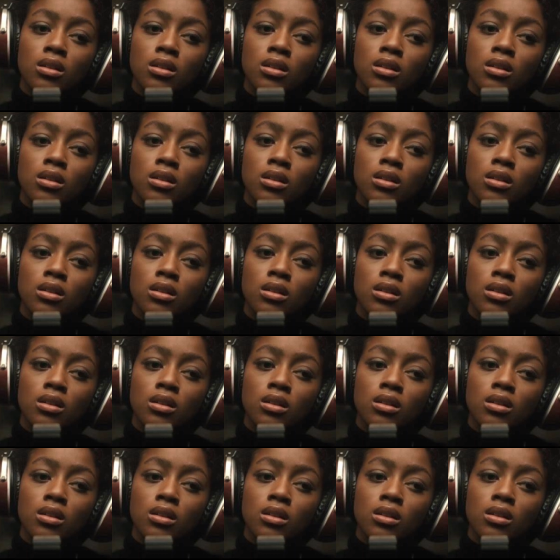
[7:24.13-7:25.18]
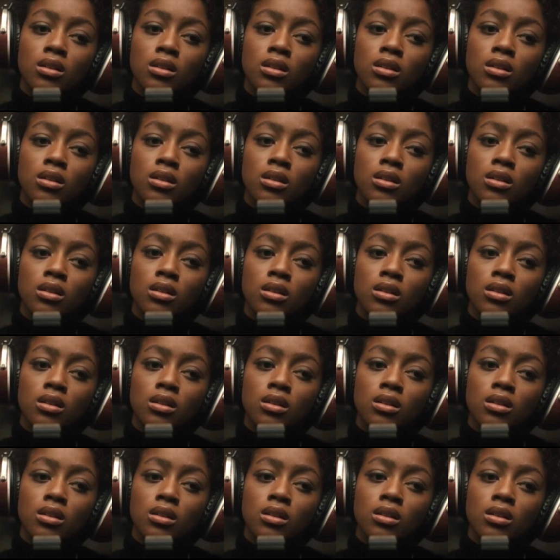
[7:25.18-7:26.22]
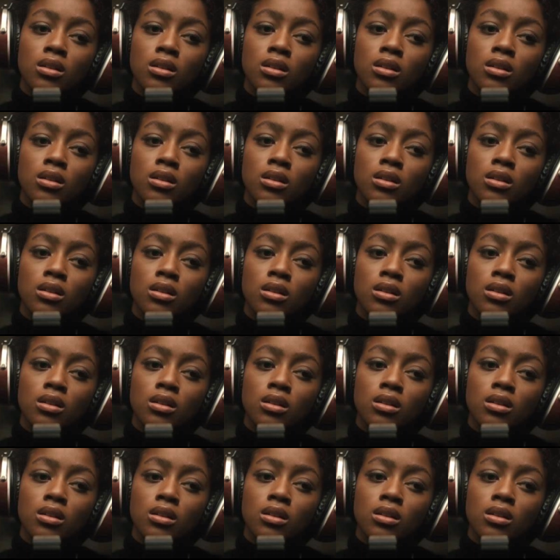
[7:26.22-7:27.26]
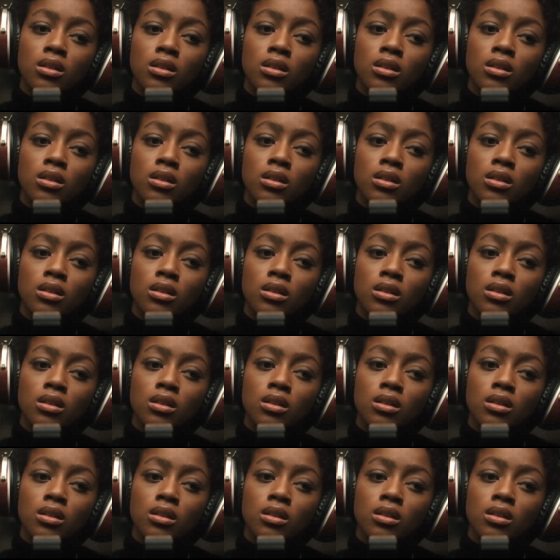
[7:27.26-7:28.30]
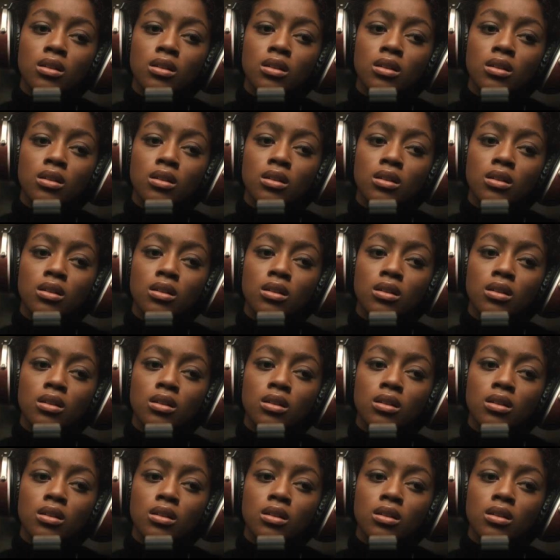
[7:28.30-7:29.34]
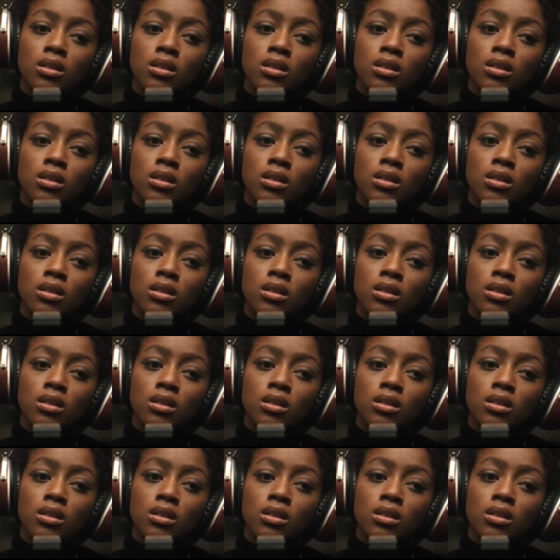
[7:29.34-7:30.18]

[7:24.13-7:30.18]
[no speech]